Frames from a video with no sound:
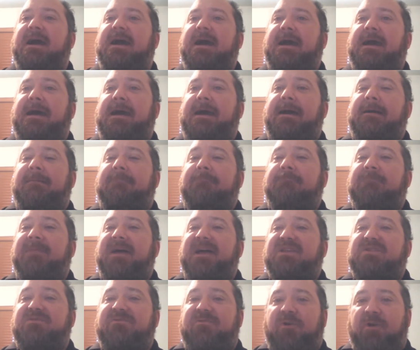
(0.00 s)

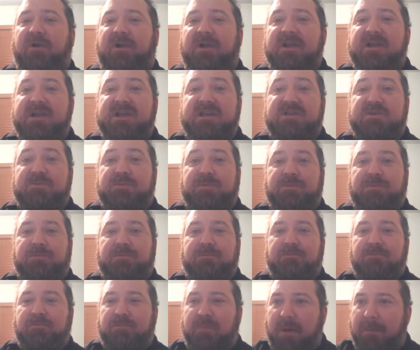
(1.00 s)
As far as
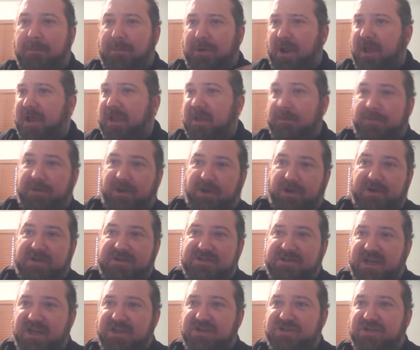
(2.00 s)
applying
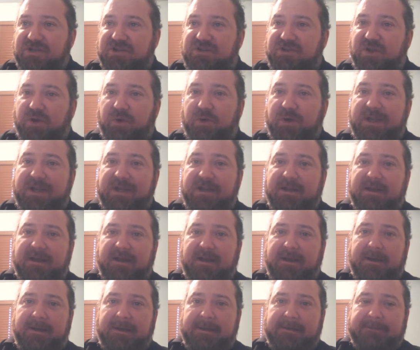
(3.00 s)
periodization to it,
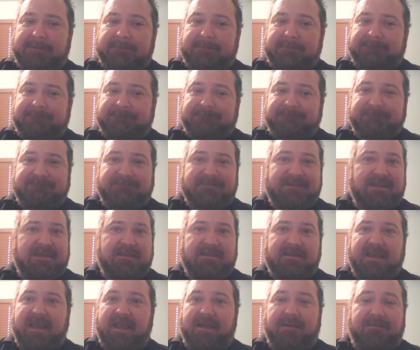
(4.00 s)

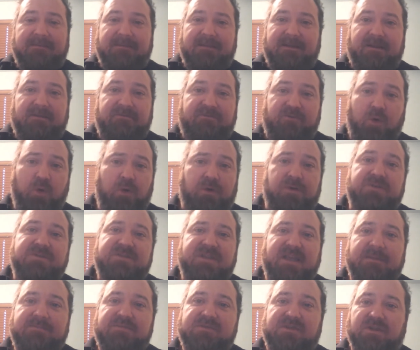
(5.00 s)
of
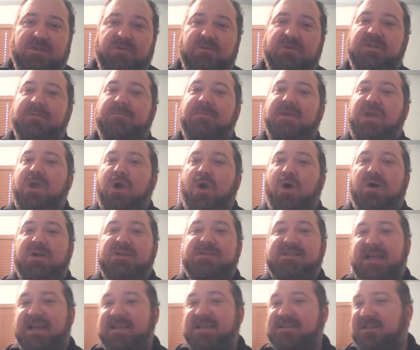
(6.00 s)
course, absolutely,
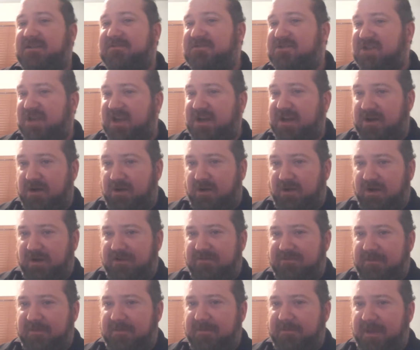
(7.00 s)
because as I've said in all
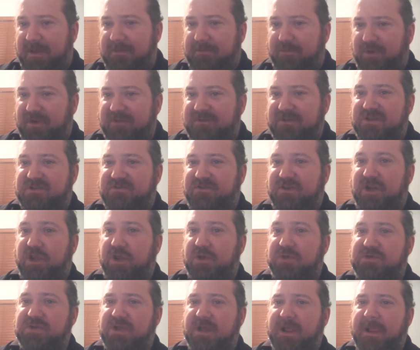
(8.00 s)
of my previous
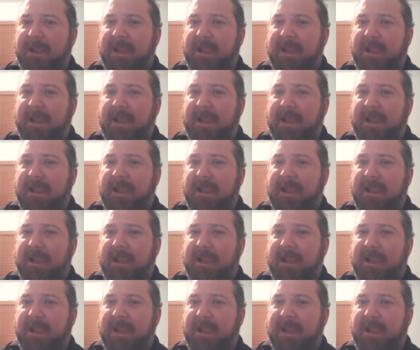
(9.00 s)
videos,